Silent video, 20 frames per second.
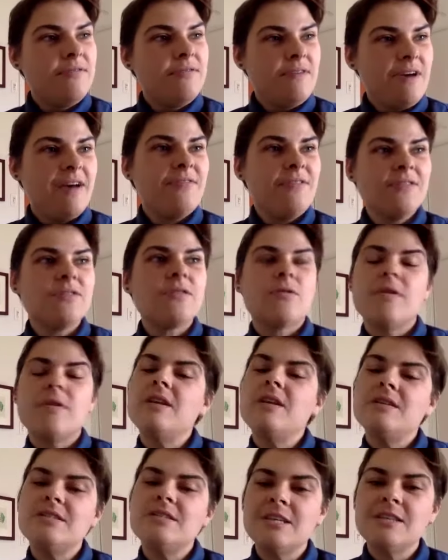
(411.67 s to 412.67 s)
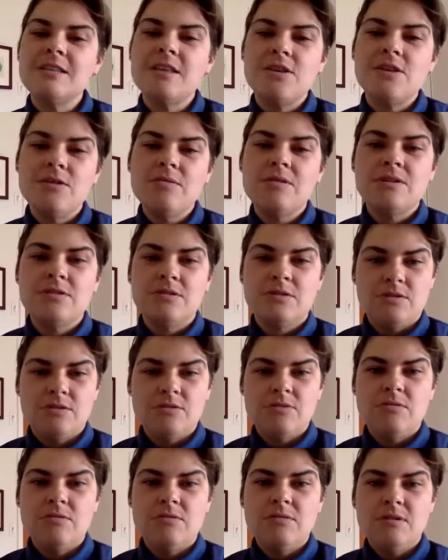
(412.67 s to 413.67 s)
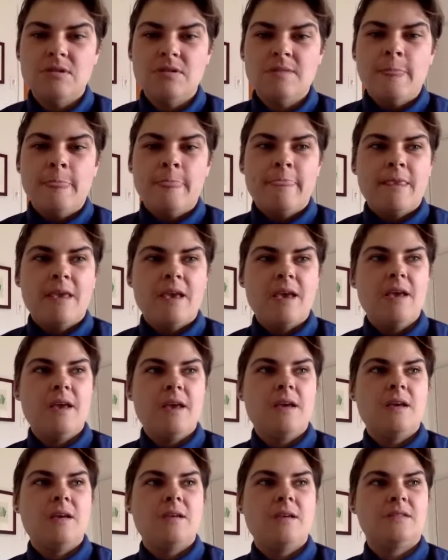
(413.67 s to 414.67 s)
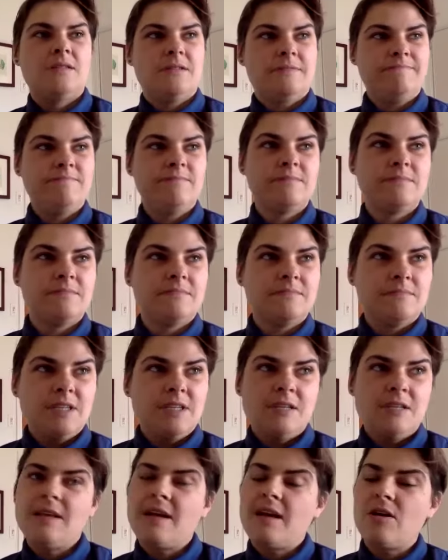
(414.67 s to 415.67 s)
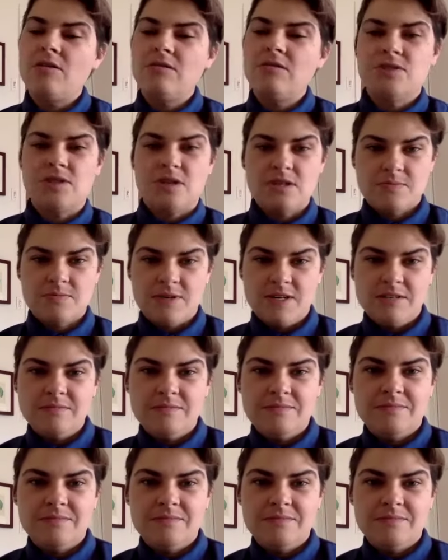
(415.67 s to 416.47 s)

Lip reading: I think the greatest thing that you can do is let go of judgment,